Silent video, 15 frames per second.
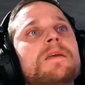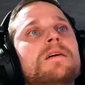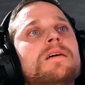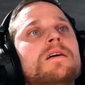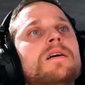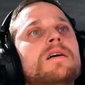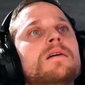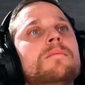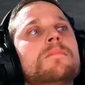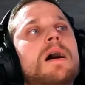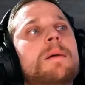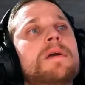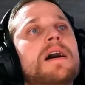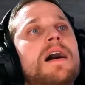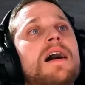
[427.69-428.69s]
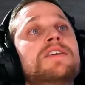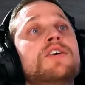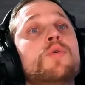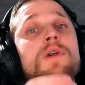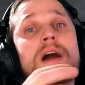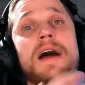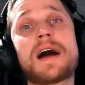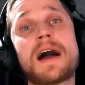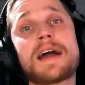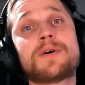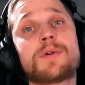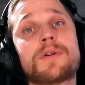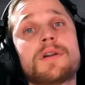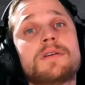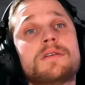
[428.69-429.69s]
I mean, I know when I
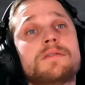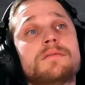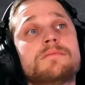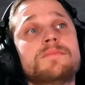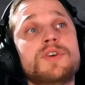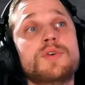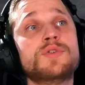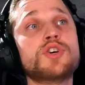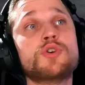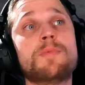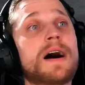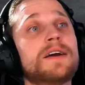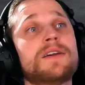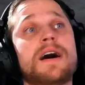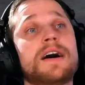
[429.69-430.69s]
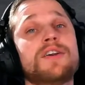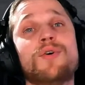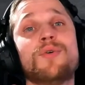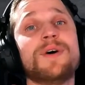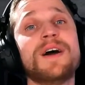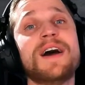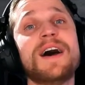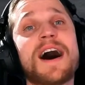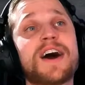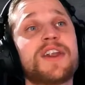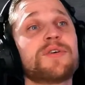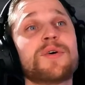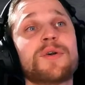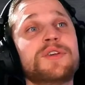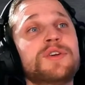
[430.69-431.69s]
go to YouTube, I
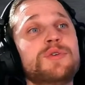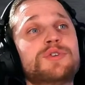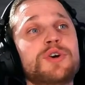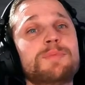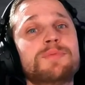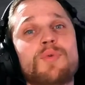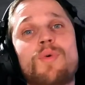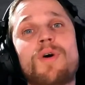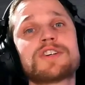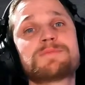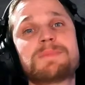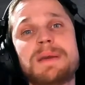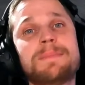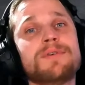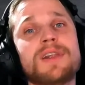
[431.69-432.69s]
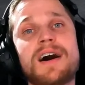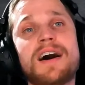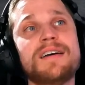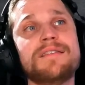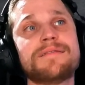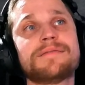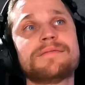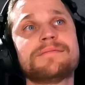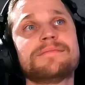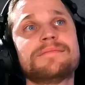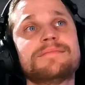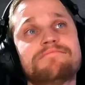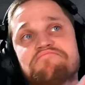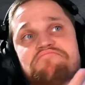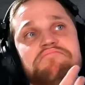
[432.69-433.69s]
don't go to YouTube to watch people live.
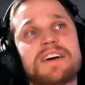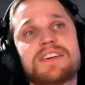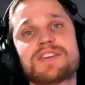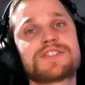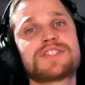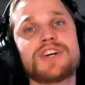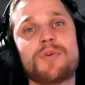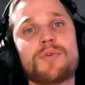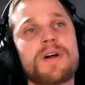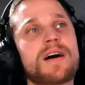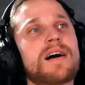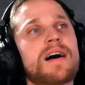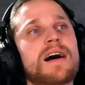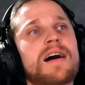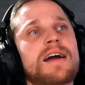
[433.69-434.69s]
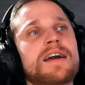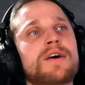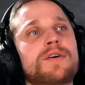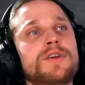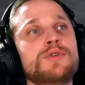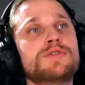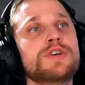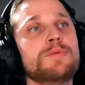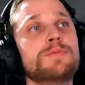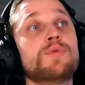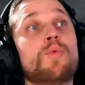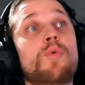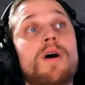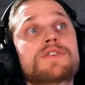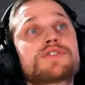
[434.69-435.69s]
I just don't. I go to YouTube to
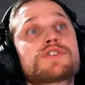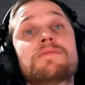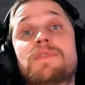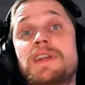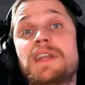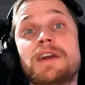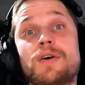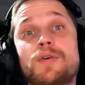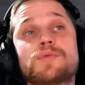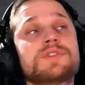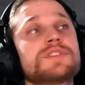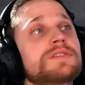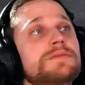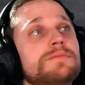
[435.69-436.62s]
watch videos.